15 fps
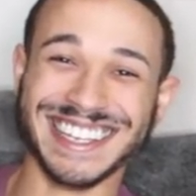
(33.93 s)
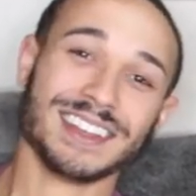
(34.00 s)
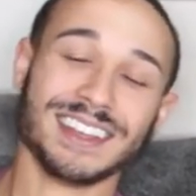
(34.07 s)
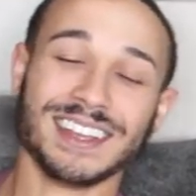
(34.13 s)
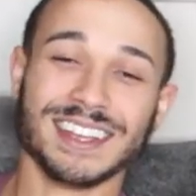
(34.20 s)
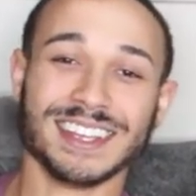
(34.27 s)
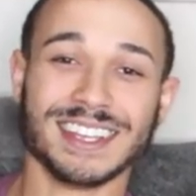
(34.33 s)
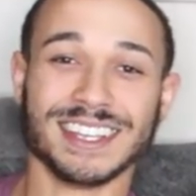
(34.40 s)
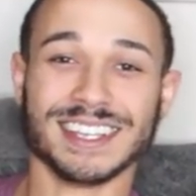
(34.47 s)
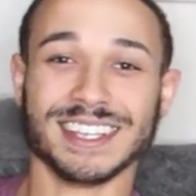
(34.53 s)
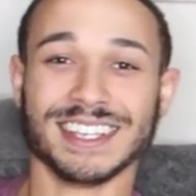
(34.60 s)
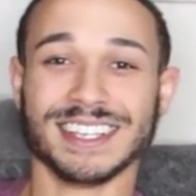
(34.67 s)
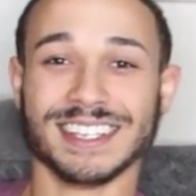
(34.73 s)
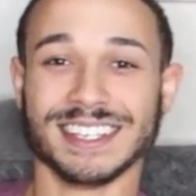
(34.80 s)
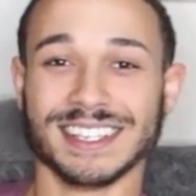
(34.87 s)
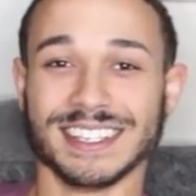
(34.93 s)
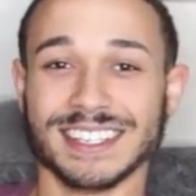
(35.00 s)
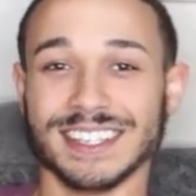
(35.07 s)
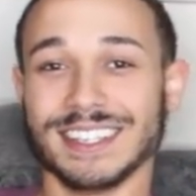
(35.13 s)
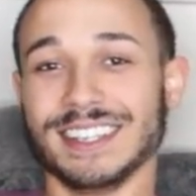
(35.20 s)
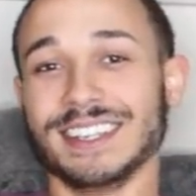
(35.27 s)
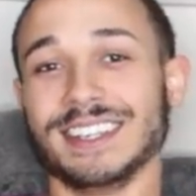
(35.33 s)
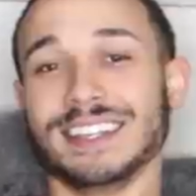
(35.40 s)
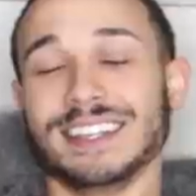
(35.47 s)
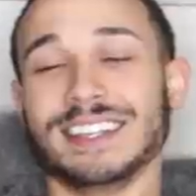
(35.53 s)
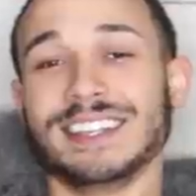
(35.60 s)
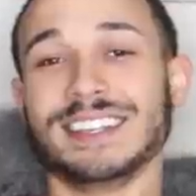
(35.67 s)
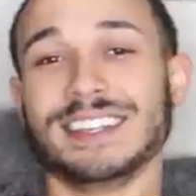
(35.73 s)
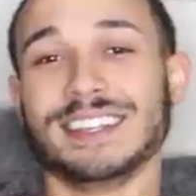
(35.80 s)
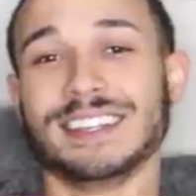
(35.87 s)

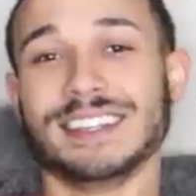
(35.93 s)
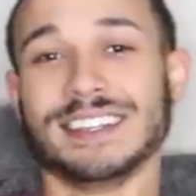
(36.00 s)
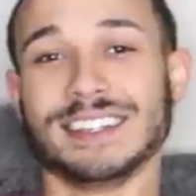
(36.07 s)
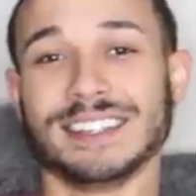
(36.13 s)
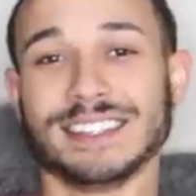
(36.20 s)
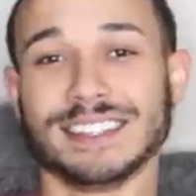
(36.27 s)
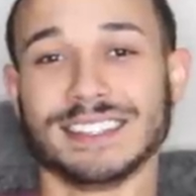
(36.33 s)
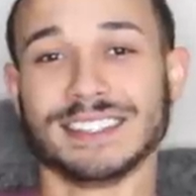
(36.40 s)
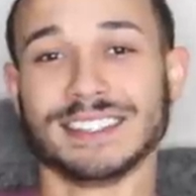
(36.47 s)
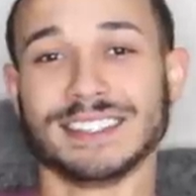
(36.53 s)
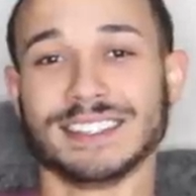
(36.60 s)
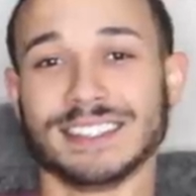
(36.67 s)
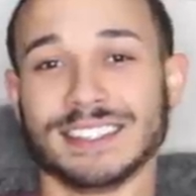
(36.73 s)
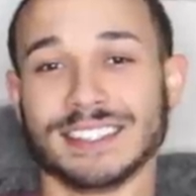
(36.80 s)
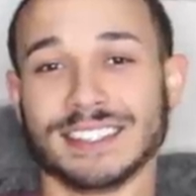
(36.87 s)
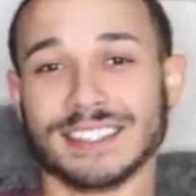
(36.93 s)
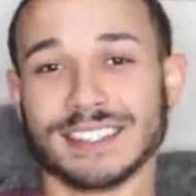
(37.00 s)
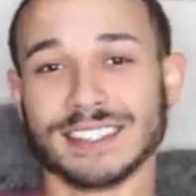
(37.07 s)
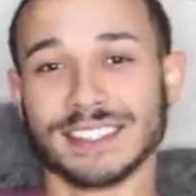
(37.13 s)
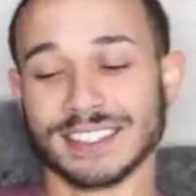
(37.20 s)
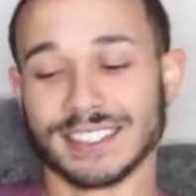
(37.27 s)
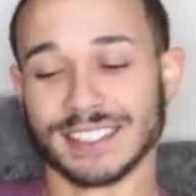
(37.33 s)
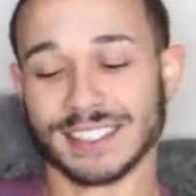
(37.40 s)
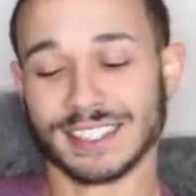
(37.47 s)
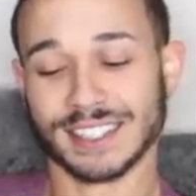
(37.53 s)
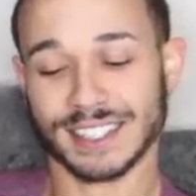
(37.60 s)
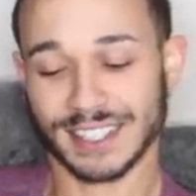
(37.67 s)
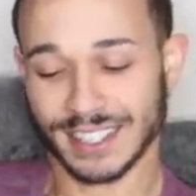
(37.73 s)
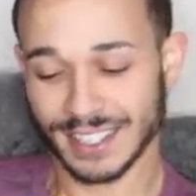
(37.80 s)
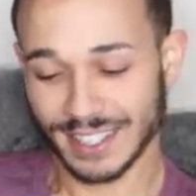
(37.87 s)

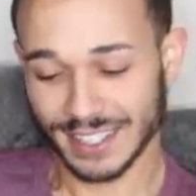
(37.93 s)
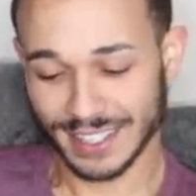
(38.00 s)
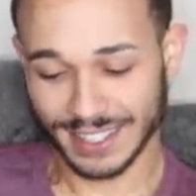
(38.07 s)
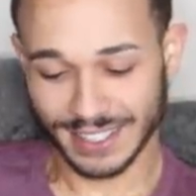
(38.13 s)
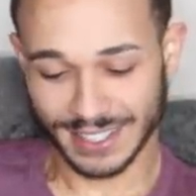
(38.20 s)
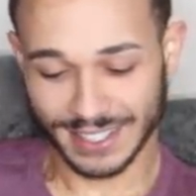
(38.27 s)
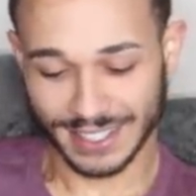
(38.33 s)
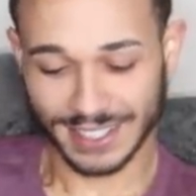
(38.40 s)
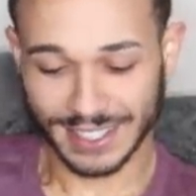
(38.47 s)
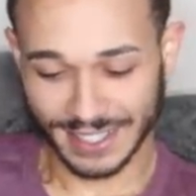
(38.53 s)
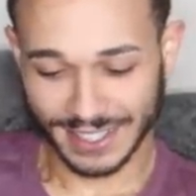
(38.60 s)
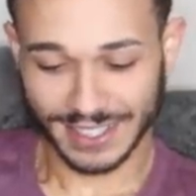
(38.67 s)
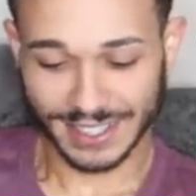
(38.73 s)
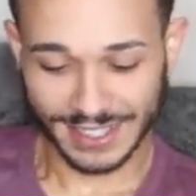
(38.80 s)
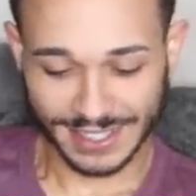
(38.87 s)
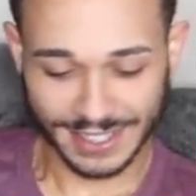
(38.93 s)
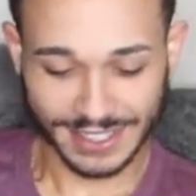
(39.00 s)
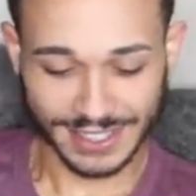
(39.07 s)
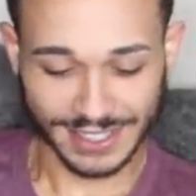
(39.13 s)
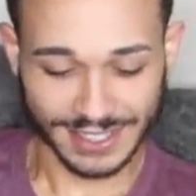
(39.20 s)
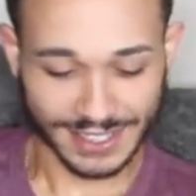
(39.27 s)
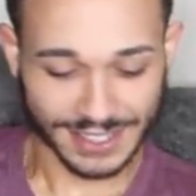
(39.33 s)
[no speech]